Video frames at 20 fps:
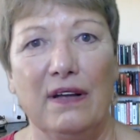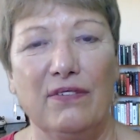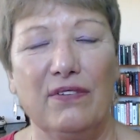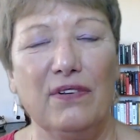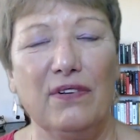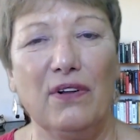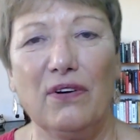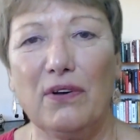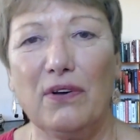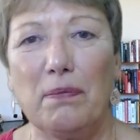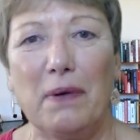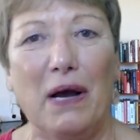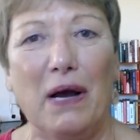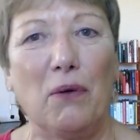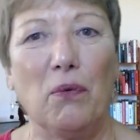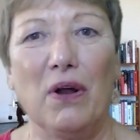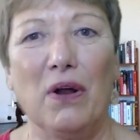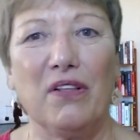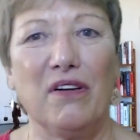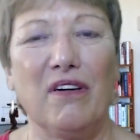It's not
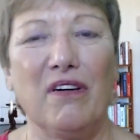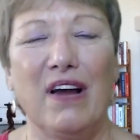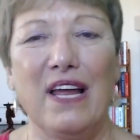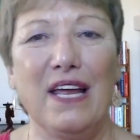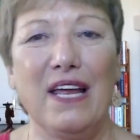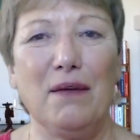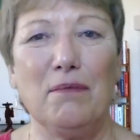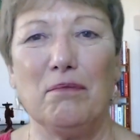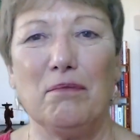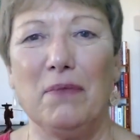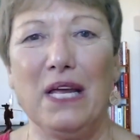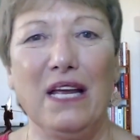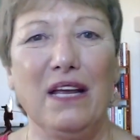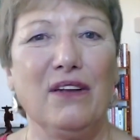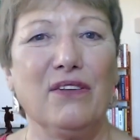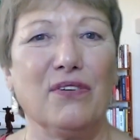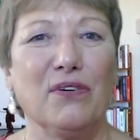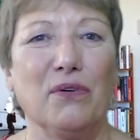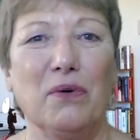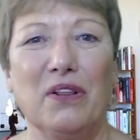about whether I eat
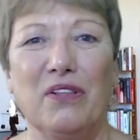meat or